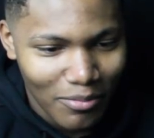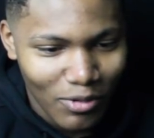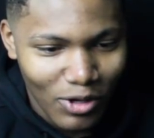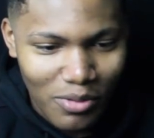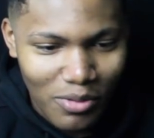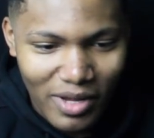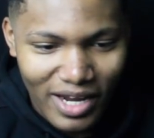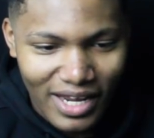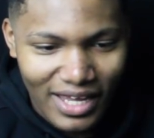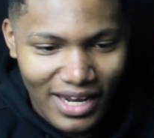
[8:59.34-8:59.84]
Well,
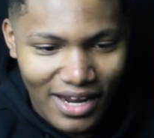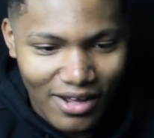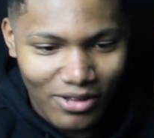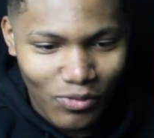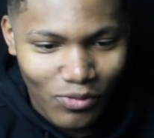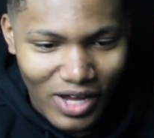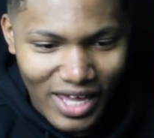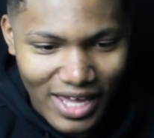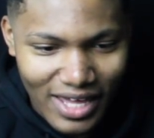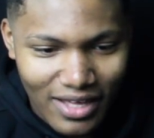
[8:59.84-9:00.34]
you better get out
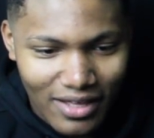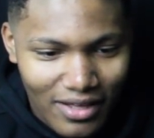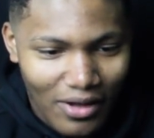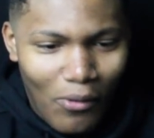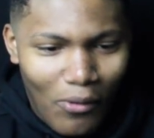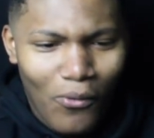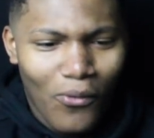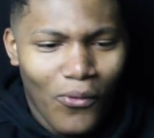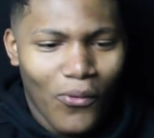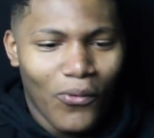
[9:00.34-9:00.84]
the way.
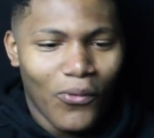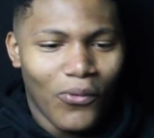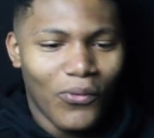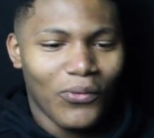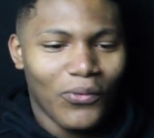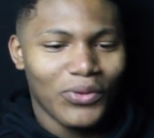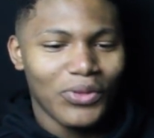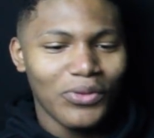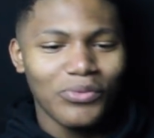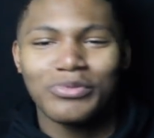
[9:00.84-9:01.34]
Oh,
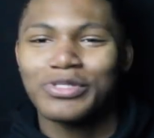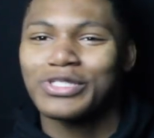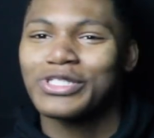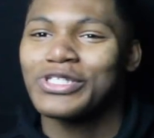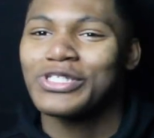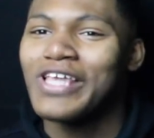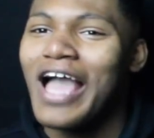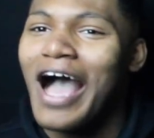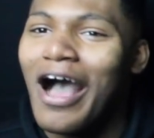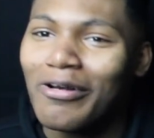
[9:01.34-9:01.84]

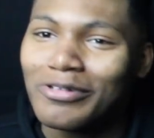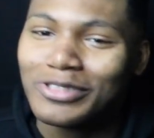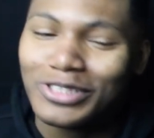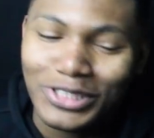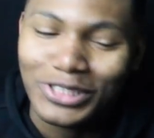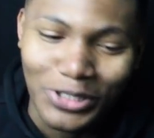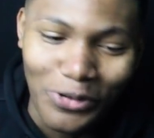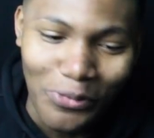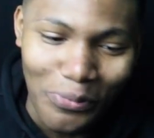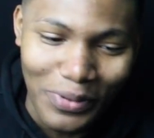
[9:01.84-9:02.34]
that was
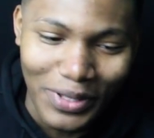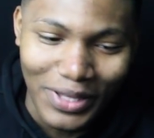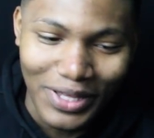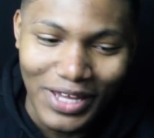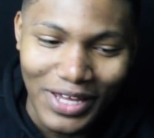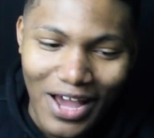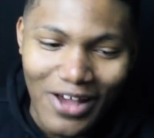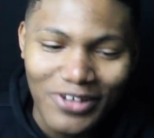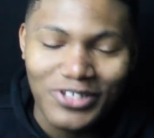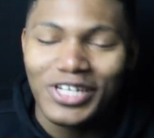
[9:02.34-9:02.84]

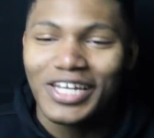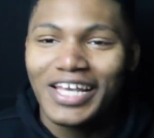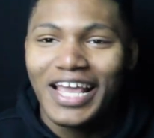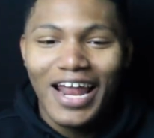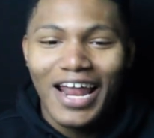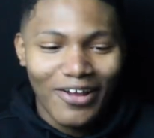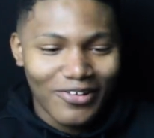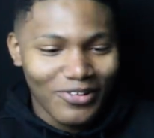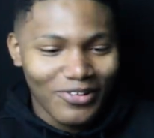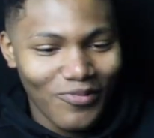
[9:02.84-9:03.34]
stupid. Y'all should have
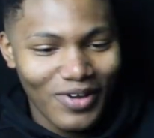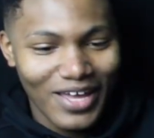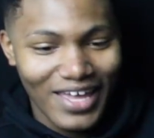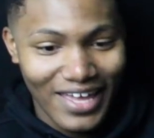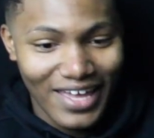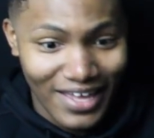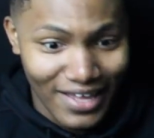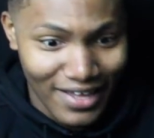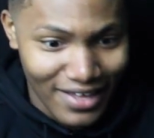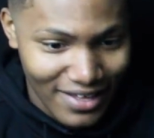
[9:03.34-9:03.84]
got the
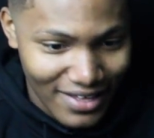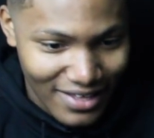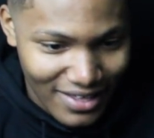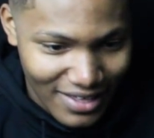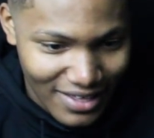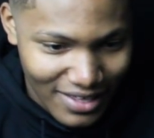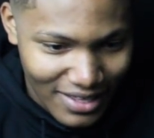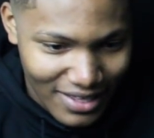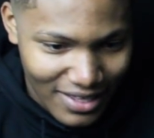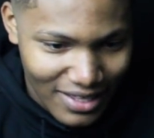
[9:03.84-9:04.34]
way.
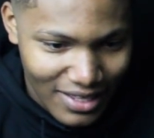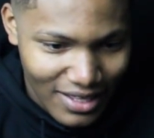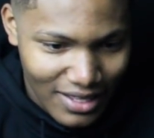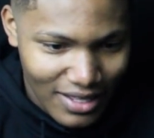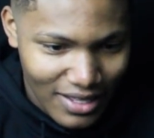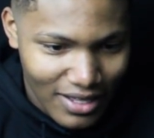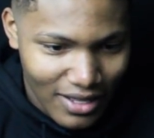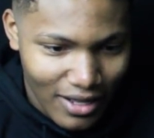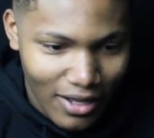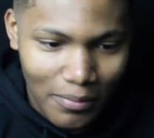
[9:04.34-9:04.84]

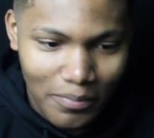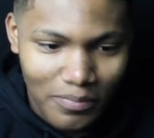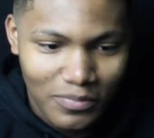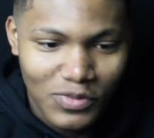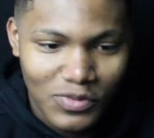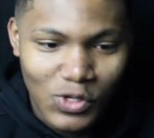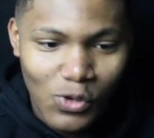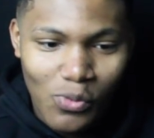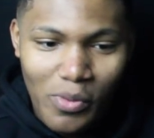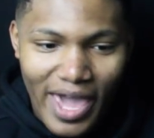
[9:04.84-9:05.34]

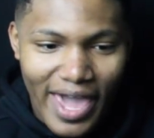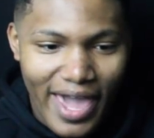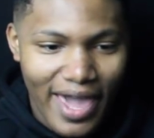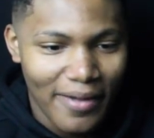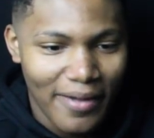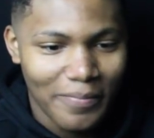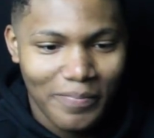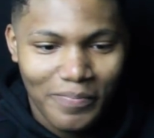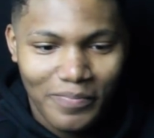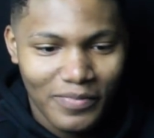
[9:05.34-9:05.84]
Oh, too
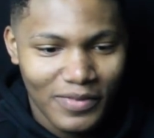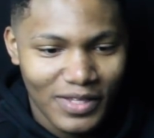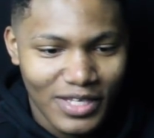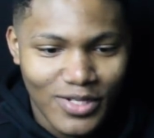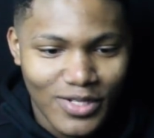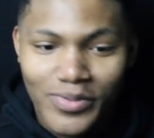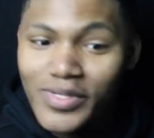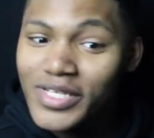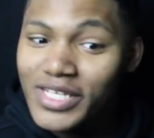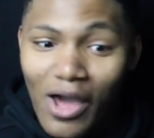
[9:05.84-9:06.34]
bad.
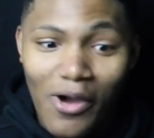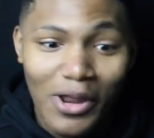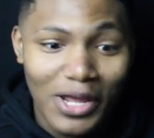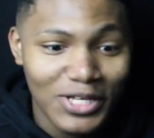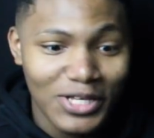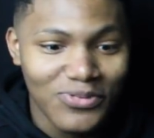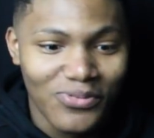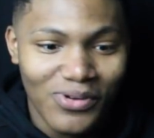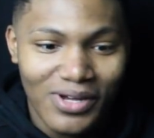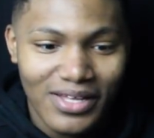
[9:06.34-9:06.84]
Because we saw
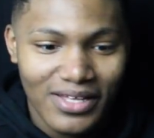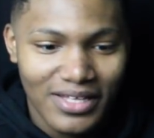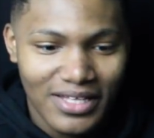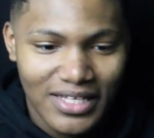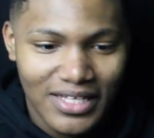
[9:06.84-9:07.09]
this one.